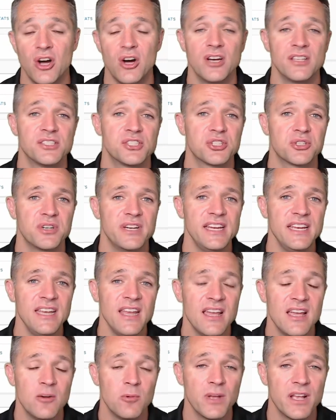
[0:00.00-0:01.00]
on screen,
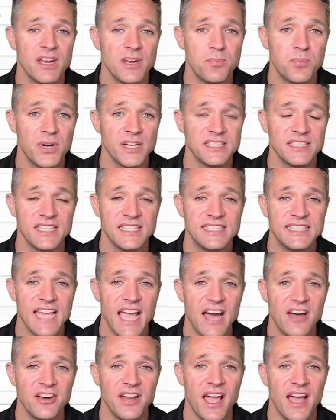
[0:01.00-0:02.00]
we're going to press the
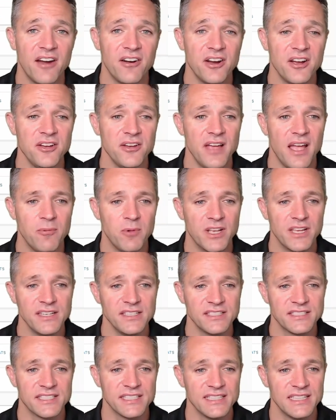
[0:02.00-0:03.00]
down arrow and we're going to
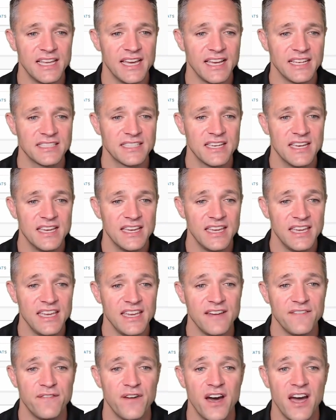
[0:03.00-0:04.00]
select
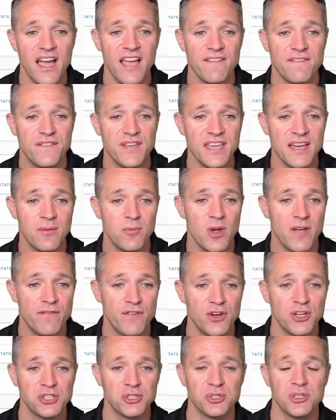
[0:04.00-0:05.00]
EFI VMware
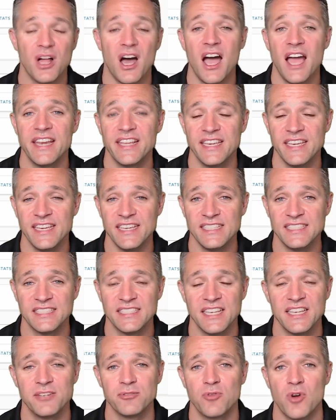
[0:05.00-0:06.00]
Virtual IDE
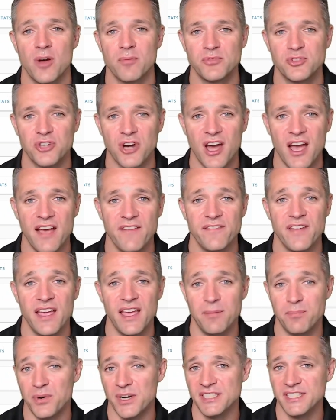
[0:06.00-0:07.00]
CD-ROM drive
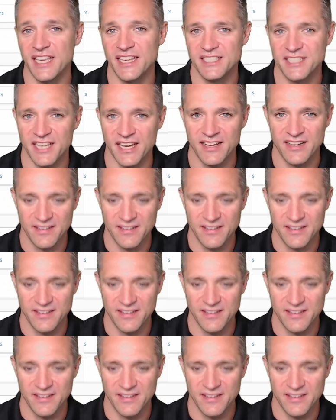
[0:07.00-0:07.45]
and press enter.